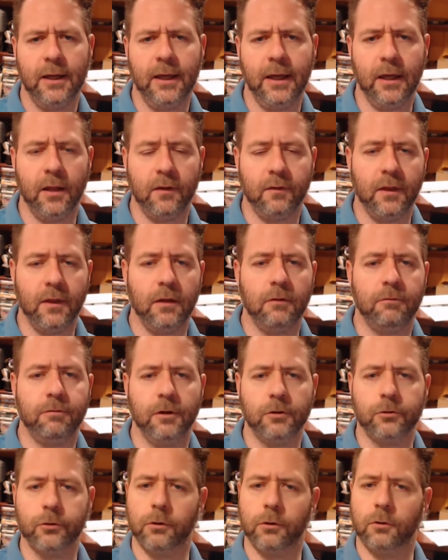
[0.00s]
And they've
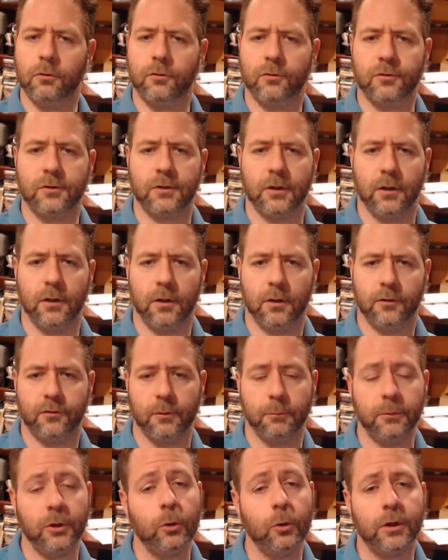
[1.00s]
introduced
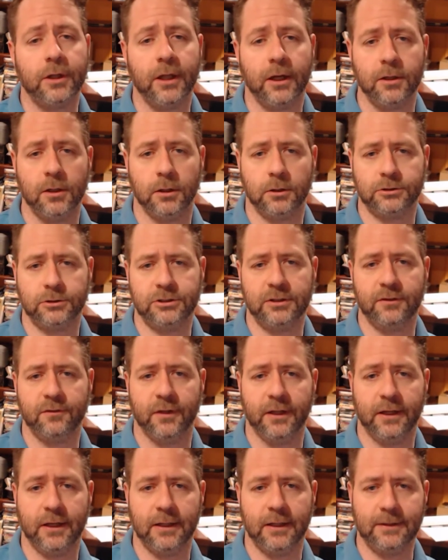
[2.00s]
some newer technologies
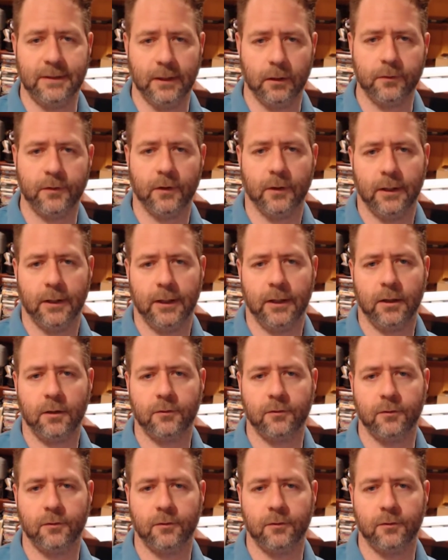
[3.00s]
like a Delta Lake,